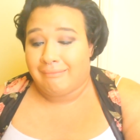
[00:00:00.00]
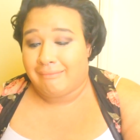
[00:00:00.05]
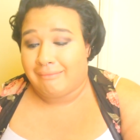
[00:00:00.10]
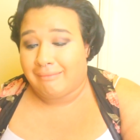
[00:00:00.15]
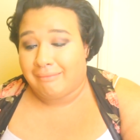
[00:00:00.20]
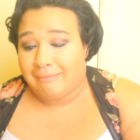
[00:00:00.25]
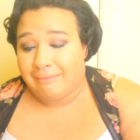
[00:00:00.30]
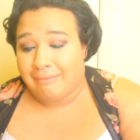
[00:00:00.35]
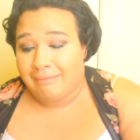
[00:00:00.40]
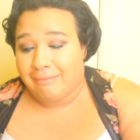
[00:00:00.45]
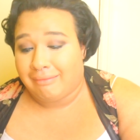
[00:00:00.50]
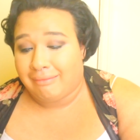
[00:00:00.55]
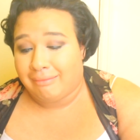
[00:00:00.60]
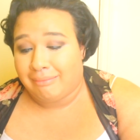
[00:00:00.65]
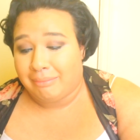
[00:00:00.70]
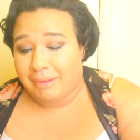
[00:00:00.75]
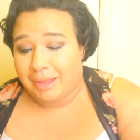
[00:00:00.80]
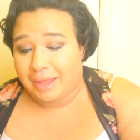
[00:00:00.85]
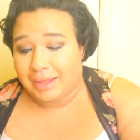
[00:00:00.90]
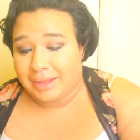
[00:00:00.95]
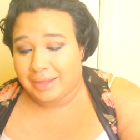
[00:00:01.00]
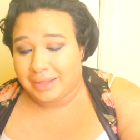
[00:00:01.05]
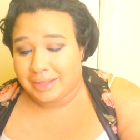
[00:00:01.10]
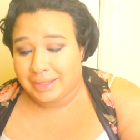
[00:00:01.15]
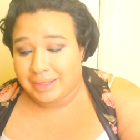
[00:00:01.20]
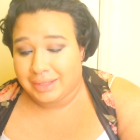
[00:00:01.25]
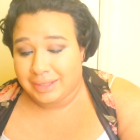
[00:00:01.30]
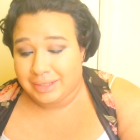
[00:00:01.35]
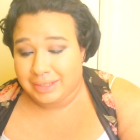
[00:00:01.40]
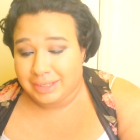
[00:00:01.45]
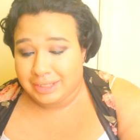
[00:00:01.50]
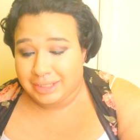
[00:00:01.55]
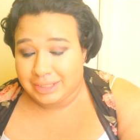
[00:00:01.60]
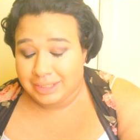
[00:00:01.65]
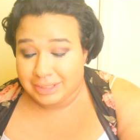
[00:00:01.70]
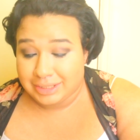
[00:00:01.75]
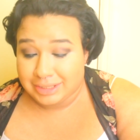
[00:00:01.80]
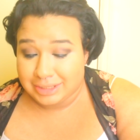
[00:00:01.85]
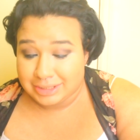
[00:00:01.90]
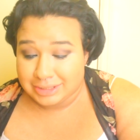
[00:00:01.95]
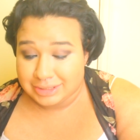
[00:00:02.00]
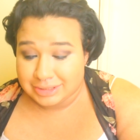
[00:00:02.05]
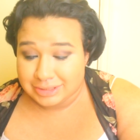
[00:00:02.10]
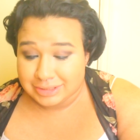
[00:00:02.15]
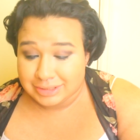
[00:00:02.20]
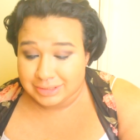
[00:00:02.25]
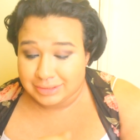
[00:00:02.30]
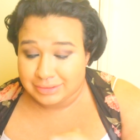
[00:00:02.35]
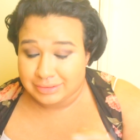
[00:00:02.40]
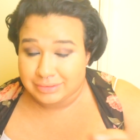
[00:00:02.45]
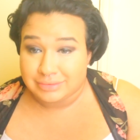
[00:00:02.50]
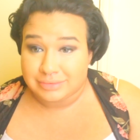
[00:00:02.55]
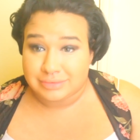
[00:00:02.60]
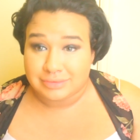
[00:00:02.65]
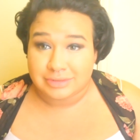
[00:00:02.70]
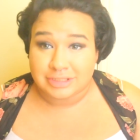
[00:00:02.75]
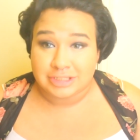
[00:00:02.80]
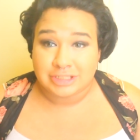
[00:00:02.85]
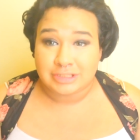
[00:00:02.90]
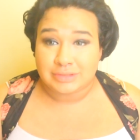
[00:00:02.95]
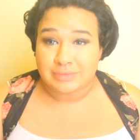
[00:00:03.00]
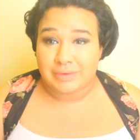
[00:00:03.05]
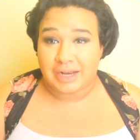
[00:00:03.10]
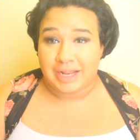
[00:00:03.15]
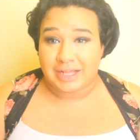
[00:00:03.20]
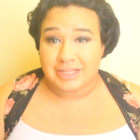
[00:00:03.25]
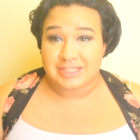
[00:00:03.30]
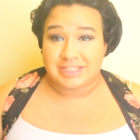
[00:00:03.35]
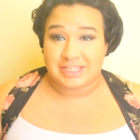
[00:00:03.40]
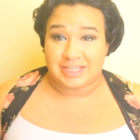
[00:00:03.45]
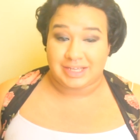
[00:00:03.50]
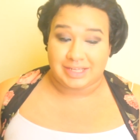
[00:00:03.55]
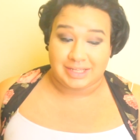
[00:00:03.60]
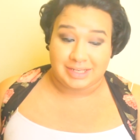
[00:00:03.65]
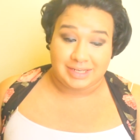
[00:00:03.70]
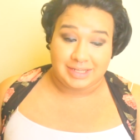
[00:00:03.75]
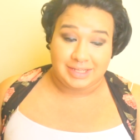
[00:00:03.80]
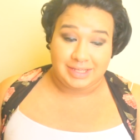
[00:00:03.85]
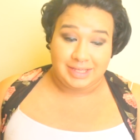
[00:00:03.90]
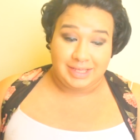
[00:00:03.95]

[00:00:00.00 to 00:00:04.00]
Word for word: Oh my goodness. This is what I did.